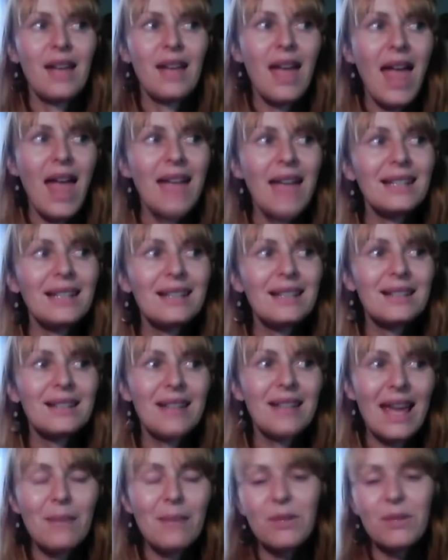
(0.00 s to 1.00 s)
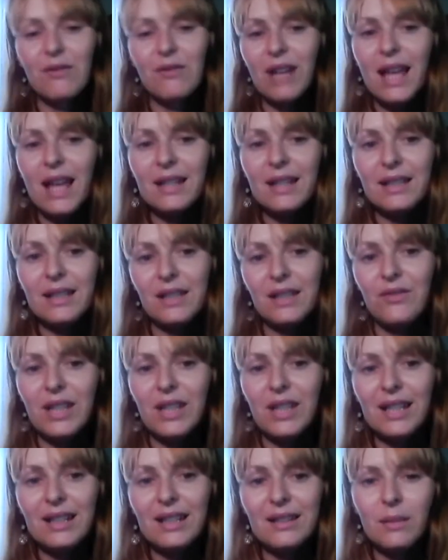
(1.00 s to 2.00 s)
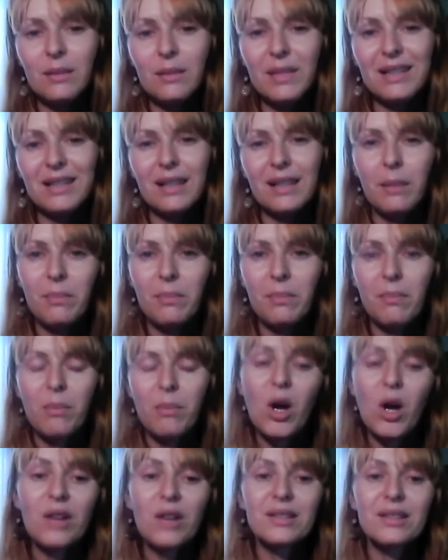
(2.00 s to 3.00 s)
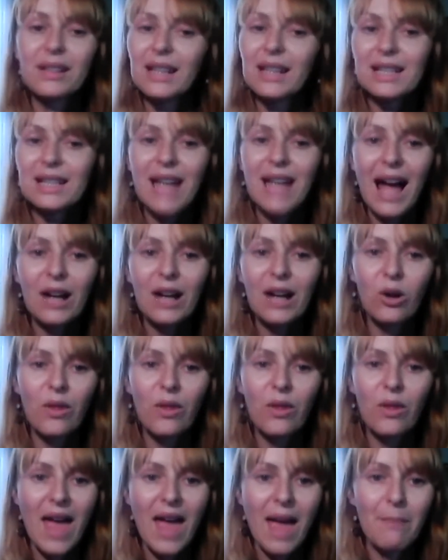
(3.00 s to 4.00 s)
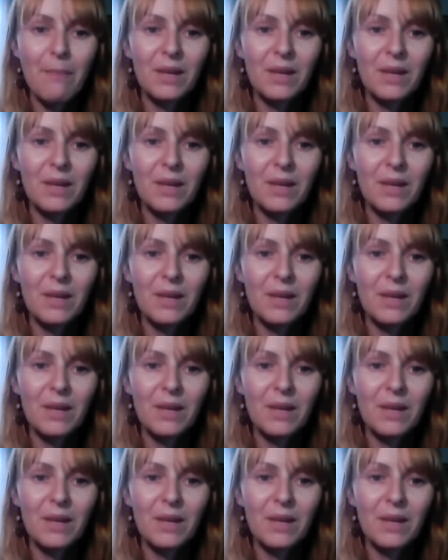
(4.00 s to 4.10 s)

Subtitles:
any statement related to veganism is a personal attack on them,